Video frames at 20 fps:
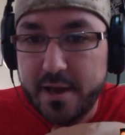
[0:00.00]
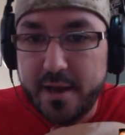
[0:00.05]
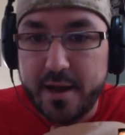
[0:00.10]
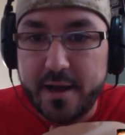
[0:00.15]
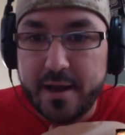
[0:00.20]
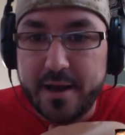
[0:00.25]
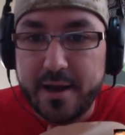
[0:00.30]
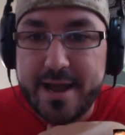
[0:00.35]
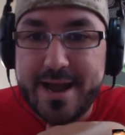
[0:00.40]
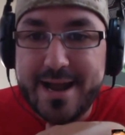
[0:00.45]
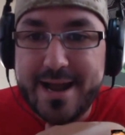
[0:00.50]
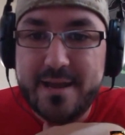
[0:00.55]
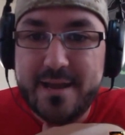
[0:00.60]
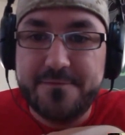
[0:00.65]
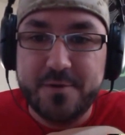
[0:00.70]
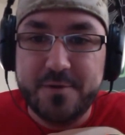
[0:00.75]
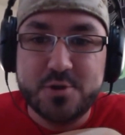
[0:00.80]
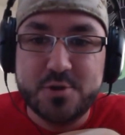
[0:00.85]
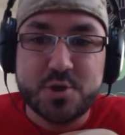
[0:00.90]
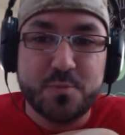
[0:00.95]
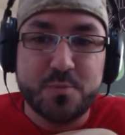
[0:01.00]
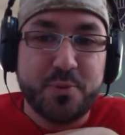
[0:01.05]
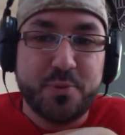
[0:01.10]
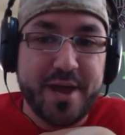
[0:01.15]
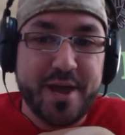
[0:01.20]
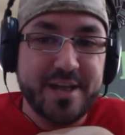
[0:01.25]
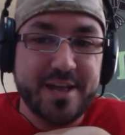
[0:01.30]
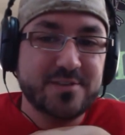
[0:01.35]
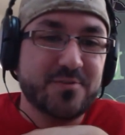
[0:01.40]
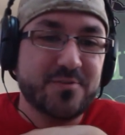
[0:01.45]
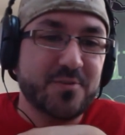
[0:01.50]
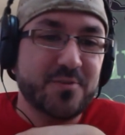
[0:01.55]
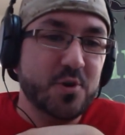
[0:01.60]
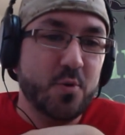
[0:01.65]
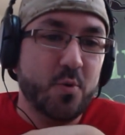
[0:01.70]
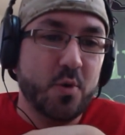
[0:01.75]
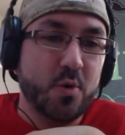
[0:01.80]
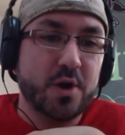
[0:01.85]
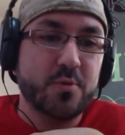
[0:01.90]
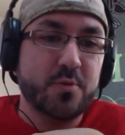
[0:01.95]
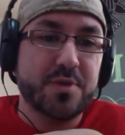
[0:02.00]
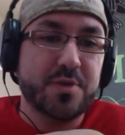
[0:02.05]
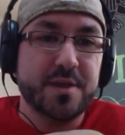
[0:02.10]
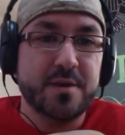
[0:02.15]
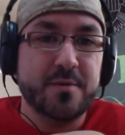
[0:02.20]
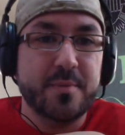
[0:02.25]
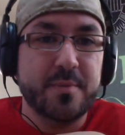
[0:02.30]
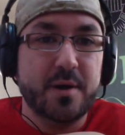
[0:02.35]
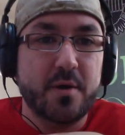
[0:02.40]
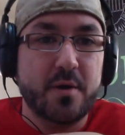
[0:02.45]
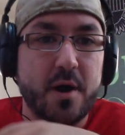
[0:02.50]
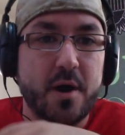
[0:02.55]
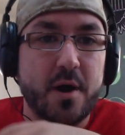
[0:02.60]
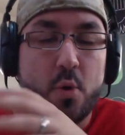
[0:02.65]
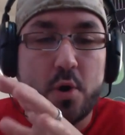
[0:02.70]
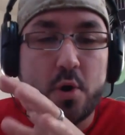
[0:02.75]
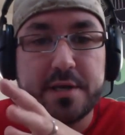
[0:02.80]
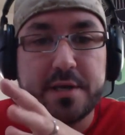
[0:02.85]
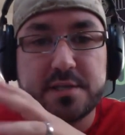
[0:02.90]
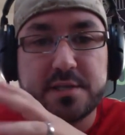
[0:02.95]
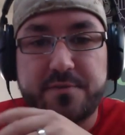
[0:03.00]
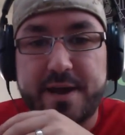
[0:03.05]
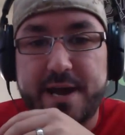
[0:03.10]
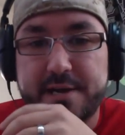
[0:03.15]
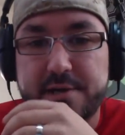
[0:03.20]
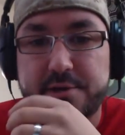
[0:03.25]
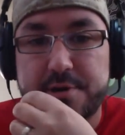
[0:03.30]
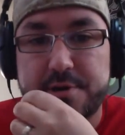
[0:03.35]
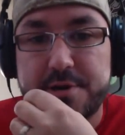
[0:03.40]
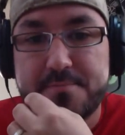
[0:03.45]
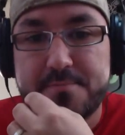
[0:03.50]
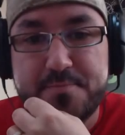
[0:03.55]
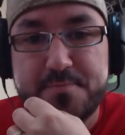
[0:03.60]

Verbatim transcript: Uh, any future plans for you to work with him or his factory?